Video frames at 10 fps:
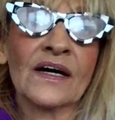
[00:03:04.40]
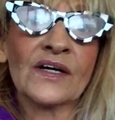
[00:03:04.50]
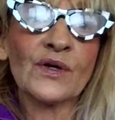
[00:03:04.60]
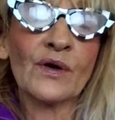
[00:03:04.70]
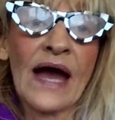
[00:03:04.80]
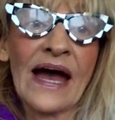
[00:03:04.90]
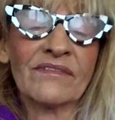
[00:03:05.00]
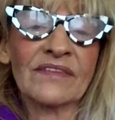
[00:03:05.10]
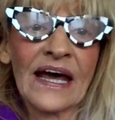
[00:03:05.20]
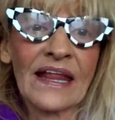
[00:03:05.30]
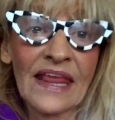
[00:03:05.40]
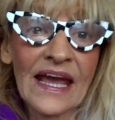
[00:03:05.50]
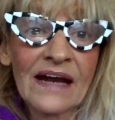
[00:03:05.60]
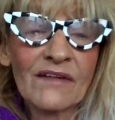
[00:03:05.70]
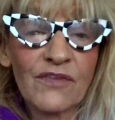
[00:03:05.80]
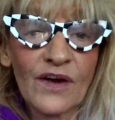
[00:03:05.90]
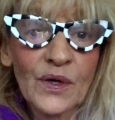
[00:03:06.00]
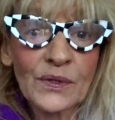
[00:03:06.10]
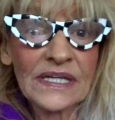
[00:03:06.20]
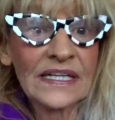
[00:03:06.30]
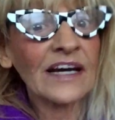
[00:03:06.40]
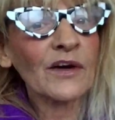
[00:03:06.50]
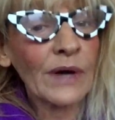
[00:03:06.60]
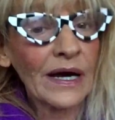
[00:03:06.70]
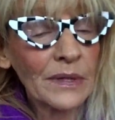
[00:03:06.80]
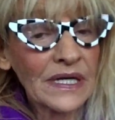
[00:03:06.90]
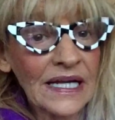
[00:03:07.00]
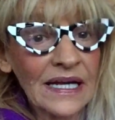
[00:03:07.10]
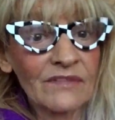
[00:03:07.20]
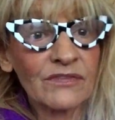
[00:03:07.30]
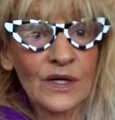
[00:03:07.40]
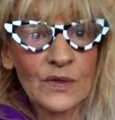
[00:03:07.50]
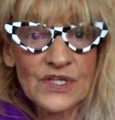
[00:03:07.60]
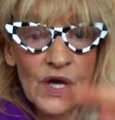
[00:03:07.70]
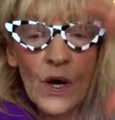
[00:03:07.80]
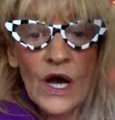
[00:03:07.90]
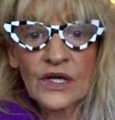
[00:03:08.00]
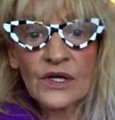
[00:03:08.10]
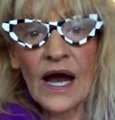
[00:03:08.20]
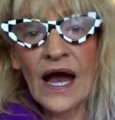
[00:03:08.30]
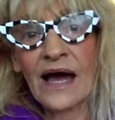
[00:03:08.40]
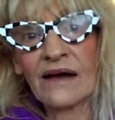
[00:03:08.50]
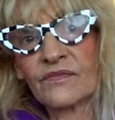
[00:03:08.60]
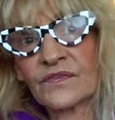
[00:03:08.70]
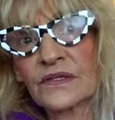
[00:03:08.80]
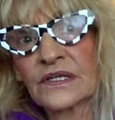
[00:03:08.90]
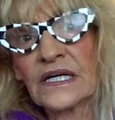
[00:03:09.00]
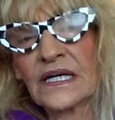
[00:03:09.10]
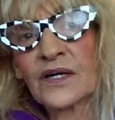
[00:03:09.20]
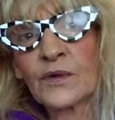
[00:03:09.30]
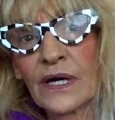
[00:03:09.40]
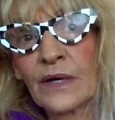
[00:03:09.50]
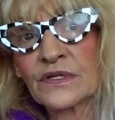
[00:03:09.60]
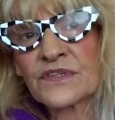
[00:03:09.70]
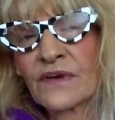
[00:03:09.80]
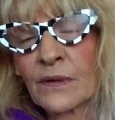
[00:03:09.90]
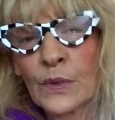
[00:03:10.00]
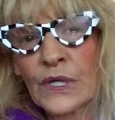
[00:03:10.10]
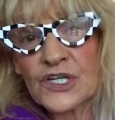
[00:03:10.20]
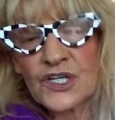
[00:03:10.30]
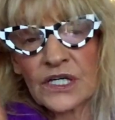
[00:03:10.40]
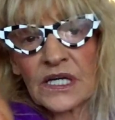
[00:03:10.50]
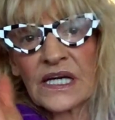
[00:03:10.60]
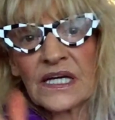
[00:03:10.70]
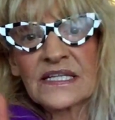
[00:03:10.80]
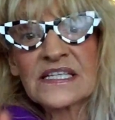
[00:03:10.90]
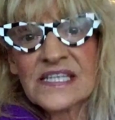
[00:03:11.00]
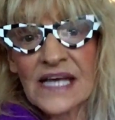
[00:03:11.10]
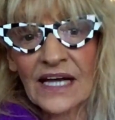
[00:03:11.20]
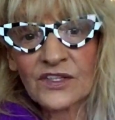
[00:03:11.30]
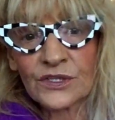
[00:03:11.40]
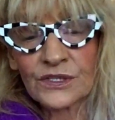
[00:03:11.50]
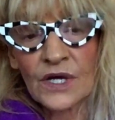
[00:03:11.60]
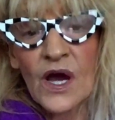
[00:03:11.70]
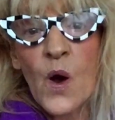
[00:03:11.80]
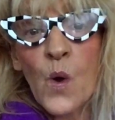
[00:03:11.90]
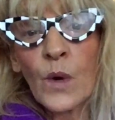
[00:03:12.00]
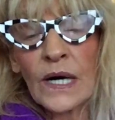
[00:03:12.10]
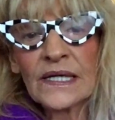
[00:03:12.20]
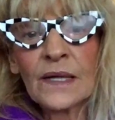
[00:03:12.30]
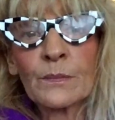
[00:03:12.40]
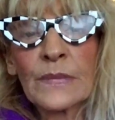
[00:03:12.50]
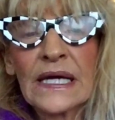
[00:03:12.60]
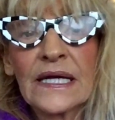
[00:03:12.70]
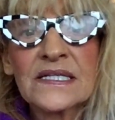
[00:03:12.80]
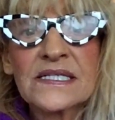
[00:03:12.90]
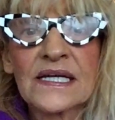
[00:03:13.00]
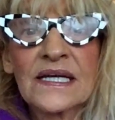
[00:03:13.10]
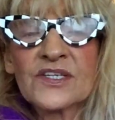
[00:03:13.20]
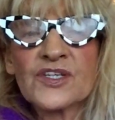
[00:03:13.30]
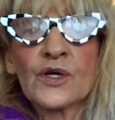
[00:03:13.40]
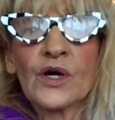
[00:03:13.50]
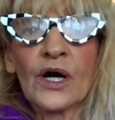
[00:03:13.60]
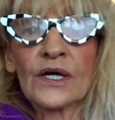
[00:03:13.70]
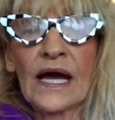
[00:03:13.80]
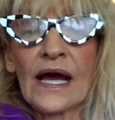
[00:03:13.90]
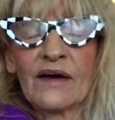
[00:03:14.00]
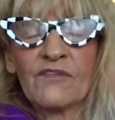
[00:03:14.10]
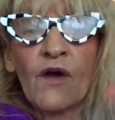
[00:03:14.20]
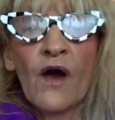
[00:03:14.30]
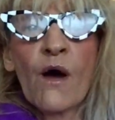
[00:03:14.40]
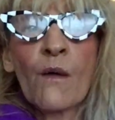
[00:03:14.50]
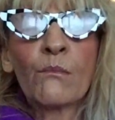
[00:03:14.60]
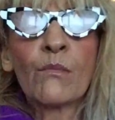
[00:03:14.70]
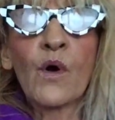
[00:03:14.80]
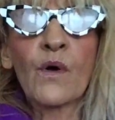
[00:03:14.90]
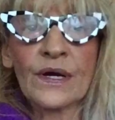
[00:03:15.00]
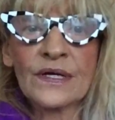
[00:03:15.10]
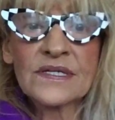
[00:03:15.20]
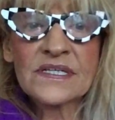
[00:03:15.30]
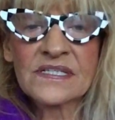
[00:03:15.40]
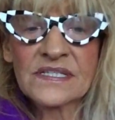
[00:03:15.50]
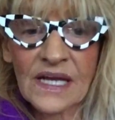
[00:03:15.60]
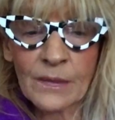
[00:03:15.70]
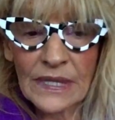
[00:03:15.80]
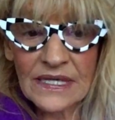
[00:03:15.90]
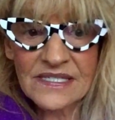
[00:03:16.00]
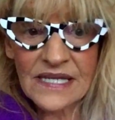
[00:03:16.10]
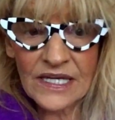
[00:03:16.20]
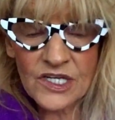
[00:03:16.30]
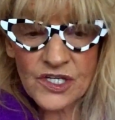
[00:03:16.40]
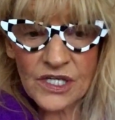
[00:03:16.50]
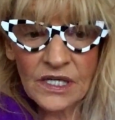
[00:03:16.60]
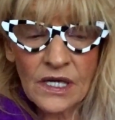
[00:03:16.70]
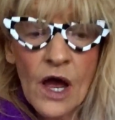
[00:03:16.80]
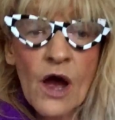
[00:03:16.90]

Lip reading: you have that airflow, that Aquarian airflow. So you have the Aquarius vibration in Saturn. What it means is you're gonna have more stabilization,